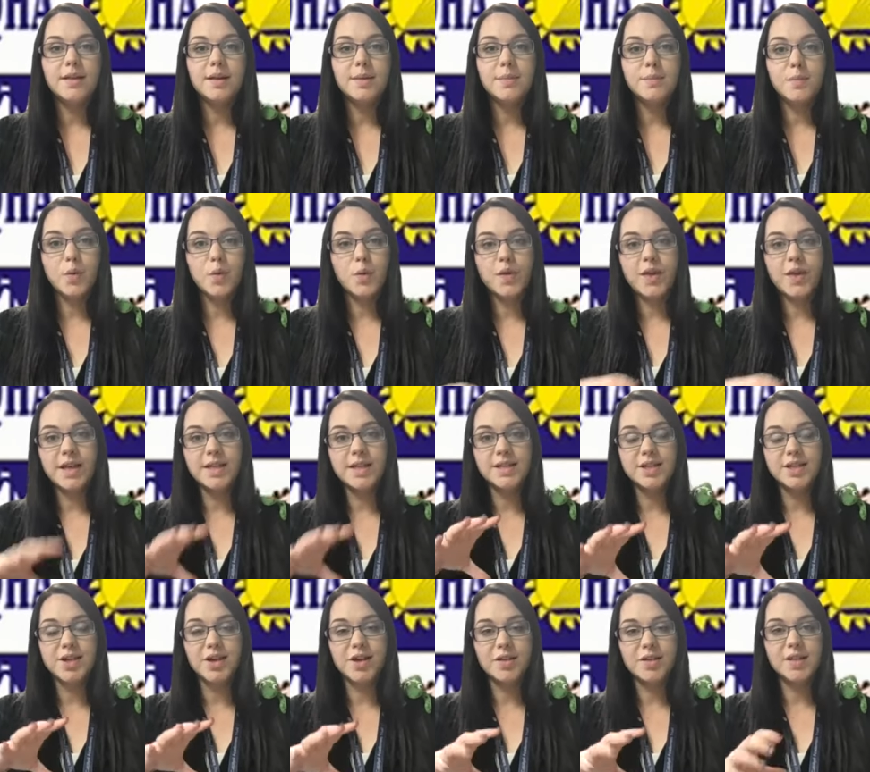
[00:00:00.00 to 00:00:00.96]
The more they
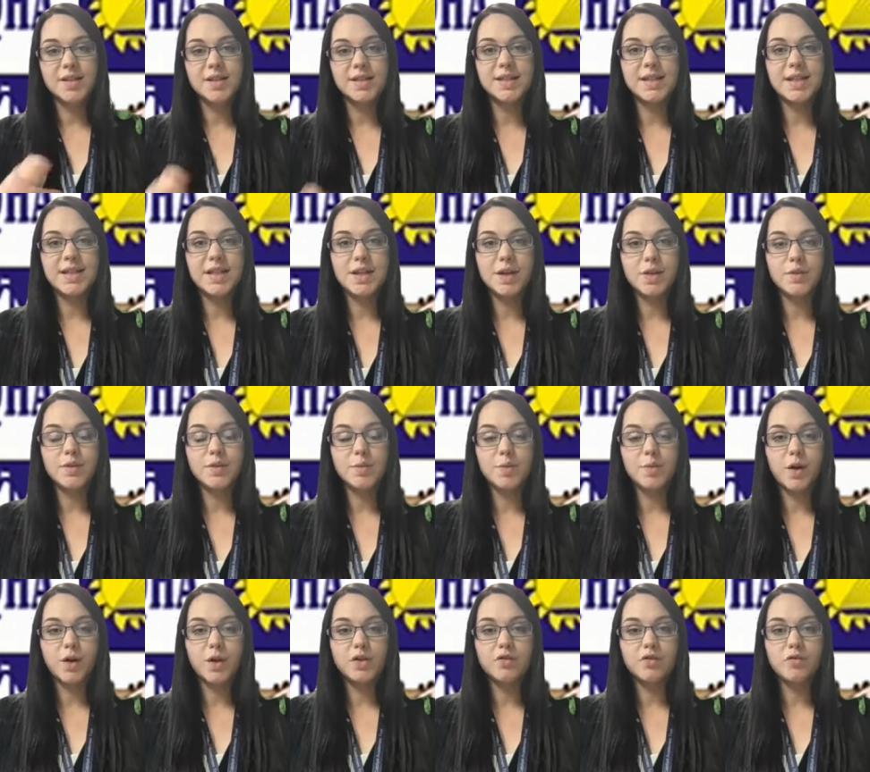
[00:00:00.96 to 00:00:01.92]
start to see those
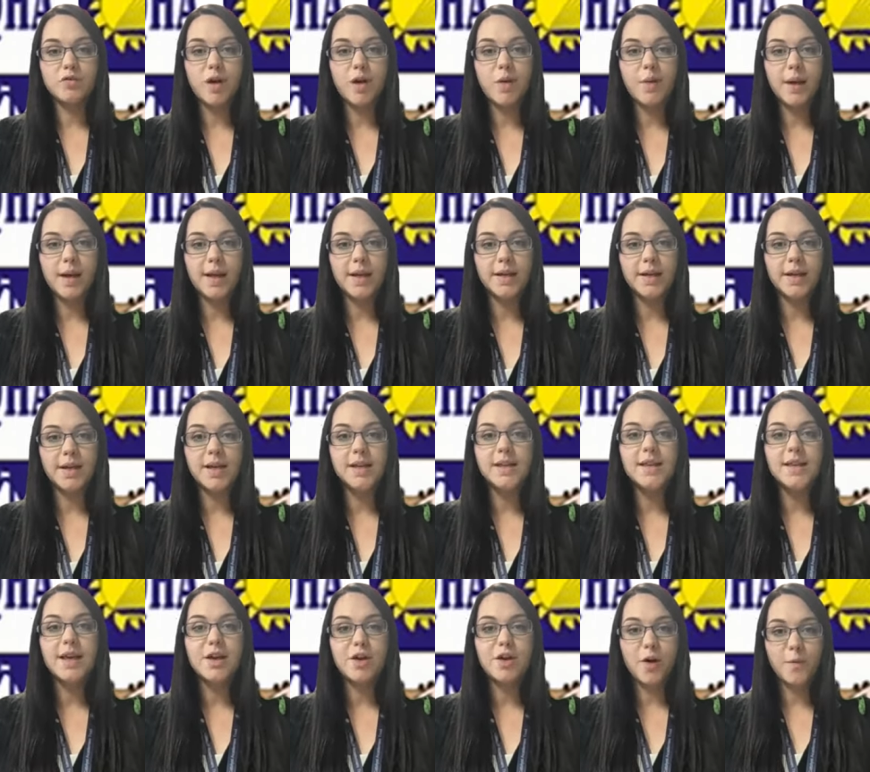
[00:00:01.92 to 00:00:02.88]
words growing,
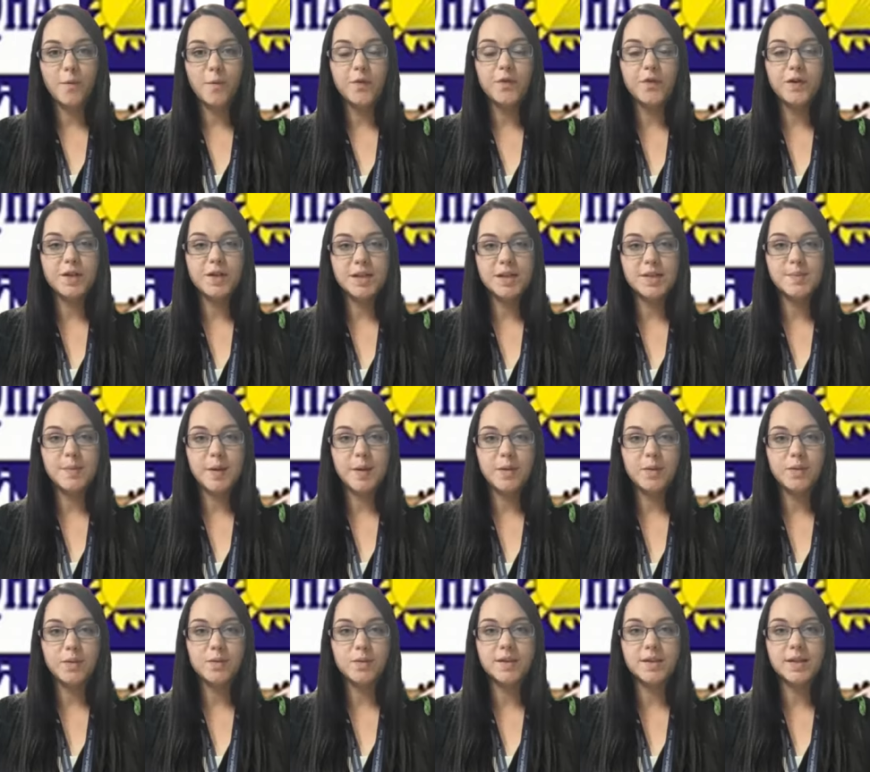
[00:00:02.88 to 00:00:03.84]
their confidence
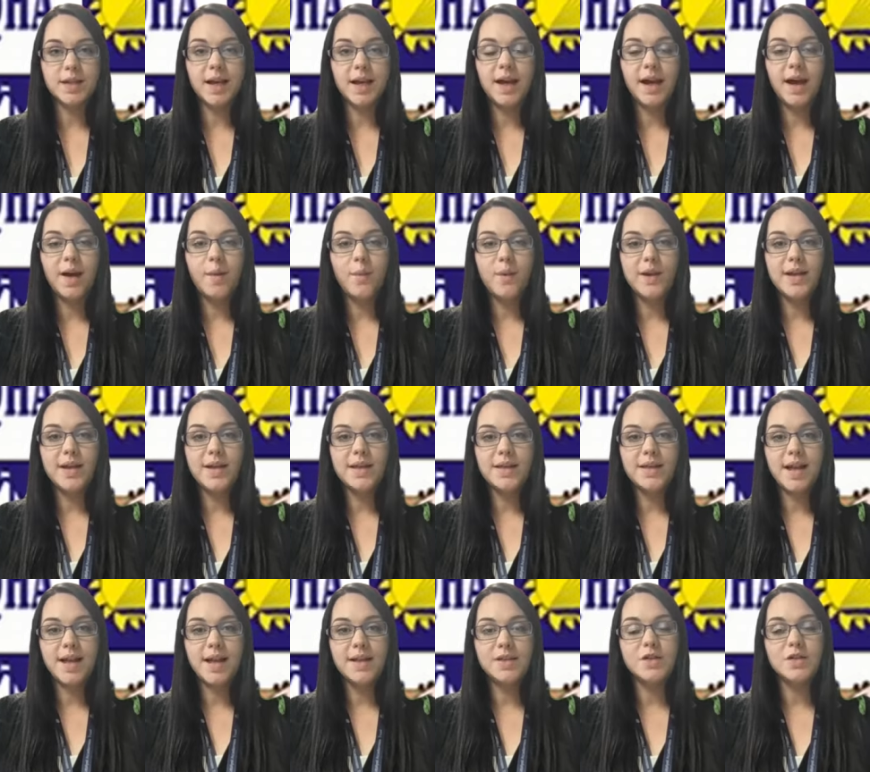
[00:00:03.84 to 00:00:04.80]
builds, and we
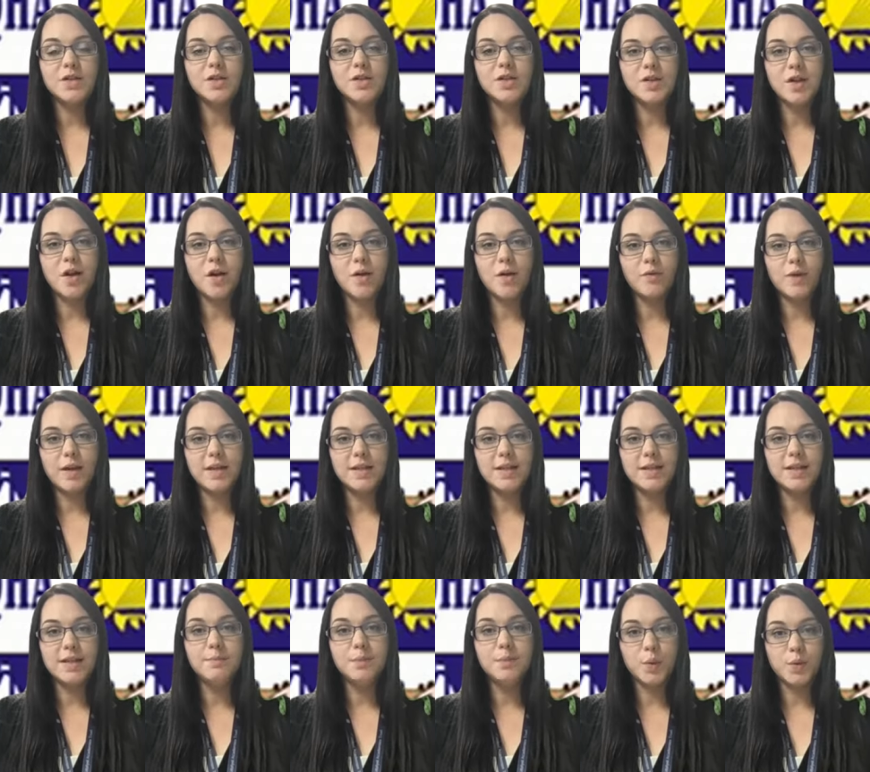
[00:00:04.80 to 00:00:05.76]
can then start
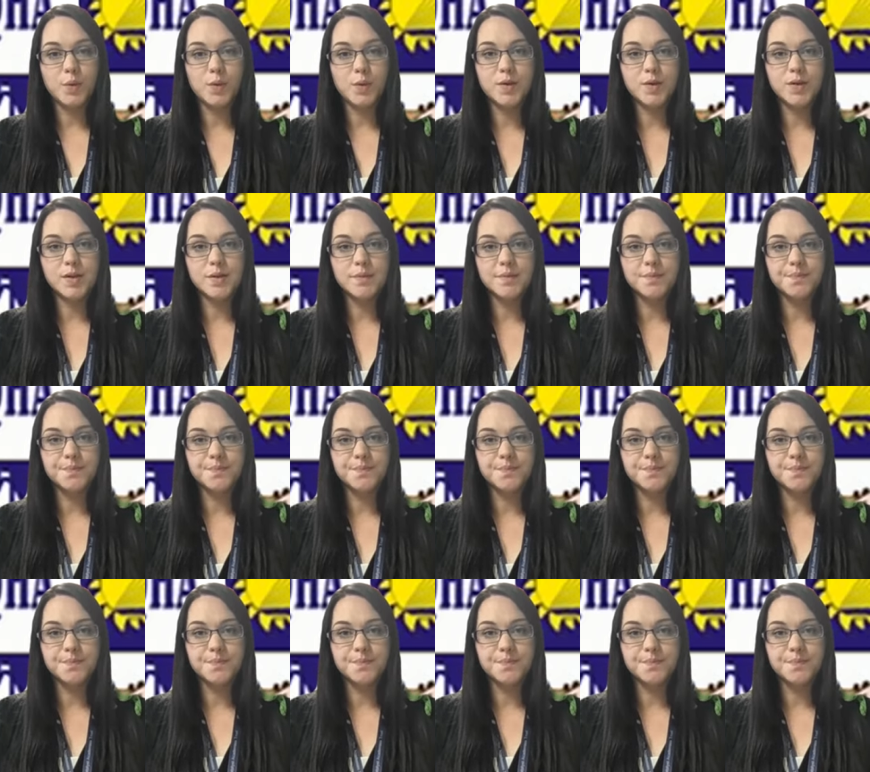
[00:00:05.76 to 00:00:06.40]
reading books.